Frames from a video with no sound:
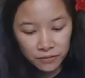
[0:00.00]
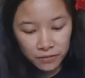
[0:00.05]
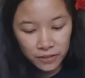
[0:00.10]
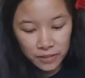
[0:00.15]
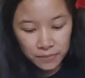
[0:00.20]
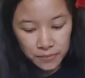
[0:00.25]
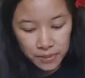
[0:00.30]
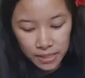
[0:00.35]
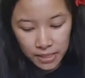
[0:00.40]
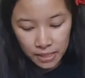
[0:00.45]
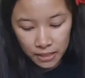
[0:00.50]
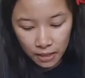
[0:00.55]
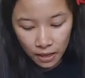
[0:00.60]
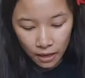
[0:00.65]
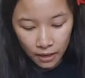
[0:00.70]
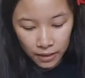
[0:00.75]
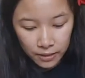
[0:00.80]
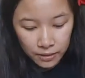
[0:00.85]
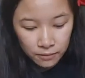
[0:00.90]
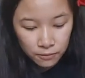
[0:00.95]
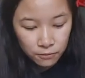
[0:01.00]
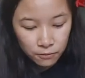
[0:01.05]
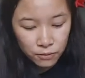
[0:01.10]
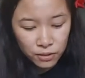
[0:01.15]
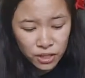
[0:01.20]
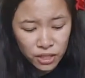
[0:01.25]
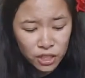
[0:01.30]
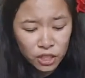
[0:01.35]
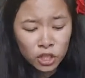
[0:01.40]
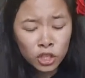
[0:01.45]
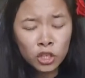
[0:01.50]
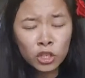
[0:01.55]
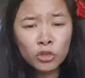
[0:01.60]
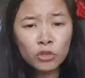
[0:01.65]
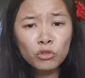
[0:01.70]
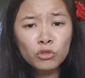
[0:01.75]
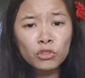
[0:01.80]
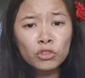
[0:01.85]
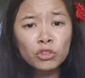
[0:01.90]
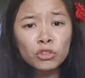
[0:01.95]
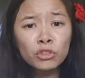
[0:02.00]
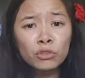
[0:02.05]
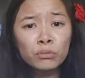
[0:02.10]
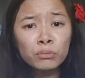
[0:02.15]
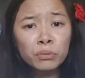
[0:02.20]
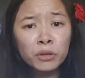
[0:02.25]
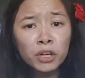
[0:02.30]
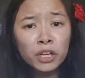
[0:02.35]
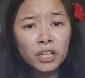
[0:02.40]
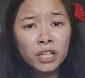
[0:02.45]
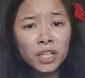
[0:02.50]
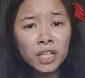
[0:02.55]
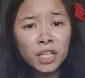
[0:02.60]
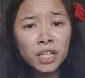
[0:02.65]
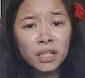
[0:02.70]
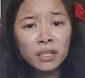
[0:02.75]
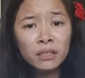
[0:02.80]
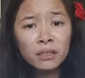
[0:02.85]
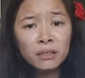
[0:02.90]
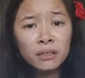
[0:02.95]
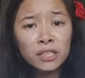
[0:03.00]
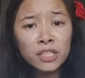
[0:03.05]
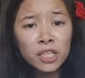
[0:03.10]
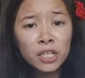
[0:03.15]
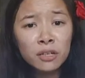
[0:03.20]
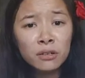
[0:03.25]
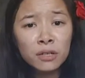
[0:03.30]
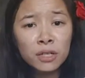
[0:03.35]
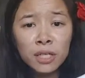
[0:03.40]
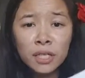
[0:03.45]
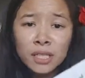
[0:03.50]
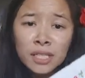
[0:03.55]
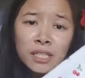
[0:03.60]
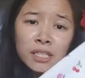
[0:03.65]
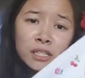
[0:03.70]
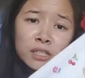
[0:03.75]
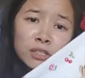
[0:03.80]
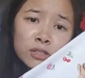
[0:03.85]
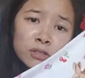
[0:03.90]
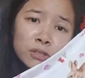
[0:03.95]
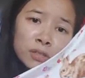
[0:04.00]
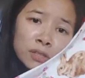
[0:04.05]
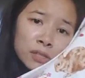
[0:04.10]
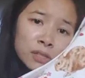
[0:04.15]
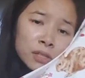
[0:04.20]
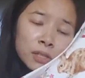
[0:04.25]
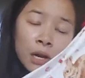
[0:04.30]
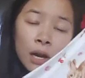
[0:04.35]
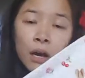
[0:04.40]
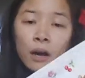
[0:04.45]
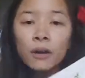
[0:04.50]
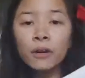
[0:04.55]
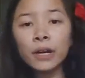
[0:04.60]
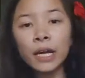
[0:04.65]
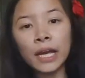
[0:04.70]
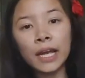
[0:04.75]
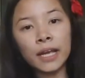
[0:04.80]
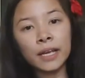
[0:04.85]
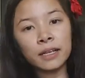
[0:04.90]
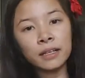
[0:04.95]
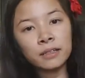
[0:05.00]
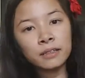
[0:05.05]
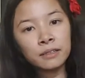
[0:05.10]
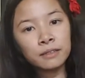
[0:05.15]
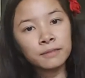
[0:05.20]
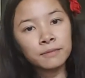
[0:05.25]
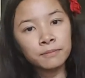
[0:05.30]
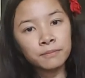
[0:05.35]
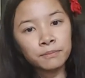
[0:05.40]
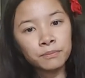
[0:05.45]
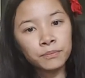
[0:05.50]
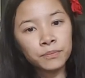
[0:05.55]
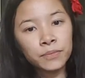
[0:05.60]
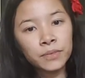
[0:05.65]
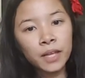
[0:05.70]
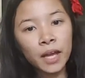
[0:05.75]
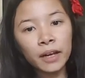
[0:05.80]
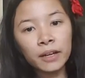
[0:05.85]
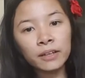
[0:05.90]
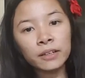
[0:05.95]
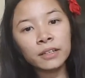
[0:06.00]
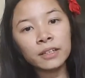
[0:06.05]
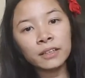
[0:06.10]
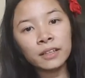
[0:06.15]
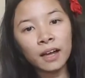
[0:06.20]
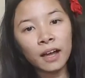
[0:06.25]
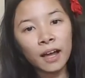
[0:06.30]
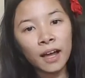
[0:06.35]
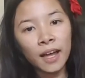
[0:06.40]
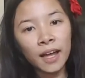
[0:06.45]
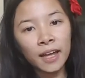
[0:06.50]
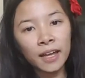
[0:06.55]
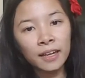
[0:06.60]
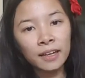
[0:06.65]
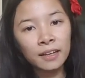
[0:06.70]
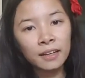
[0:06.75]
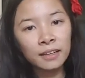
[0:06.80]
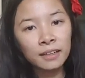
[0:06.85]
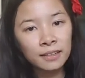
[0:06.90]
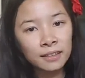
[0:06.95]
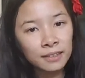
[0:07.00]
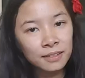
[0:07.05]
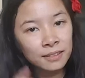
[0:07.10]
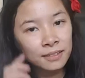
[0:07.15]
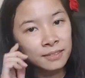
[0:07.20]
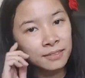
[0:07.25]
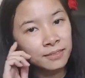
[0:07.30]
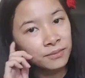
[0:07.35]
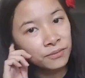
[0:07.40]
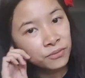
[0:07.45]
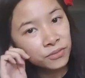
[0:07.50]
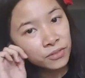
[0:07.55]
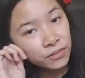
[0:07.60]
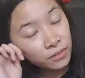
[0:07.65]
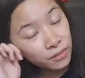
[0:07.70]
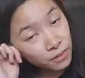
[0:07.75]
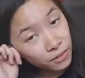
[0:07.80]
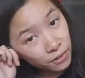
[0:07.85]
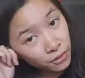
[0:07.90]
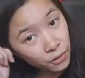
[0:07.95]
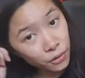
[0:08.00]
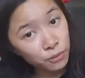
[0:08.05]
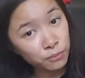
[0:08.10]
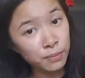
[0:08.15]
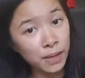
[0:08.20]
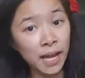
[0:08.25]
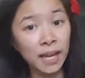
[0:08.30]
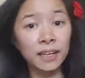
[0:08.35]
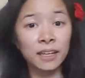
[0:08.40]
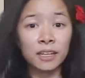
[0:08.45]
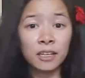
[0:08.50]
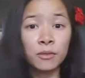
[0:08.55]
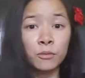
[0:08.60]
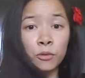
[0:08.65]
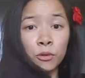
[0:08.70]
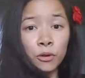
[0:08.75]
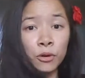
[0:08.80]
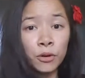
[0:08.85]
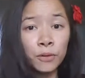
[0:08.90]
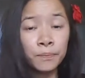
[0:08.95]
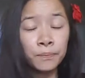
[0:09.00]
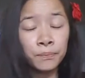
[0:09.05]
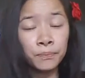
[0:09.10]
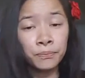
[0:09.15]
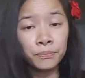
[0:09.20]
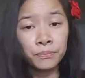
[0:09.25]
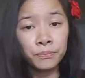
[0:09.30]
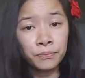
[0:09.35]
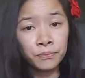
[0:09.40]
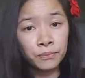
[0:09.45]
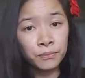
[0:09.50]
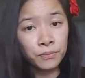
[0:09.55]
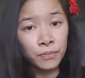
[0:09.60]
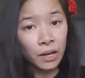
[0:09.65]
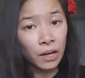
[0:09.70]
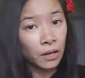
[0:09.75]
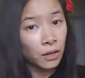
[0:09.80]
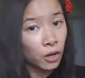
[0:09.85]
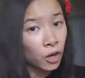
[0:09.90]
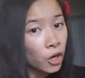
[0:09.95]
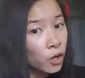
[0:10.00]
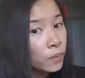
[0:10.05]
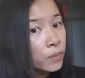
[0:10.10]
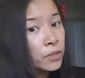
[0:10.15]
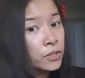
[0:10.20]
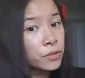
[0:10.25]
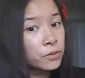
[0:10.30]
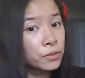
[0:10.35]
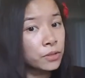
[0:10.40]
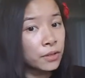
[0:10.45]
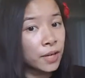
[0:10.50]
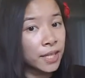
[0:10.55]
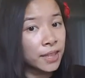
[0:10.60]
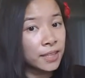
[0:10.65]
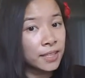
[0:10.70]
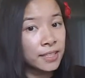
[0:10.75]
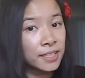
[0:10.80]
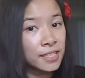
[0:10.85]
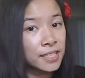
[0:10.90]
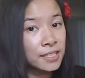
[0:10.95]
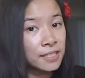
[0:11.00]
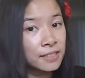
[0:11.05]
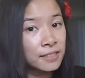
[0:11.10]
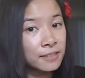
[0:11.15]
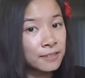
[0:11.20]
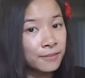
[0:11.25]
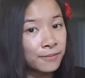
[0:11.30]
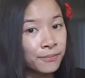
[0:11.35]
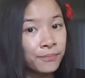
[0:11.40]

flimsy cotton with the cute little bunny and cherries. Okay, not gonna lie or hold back anymore. I almost regret this,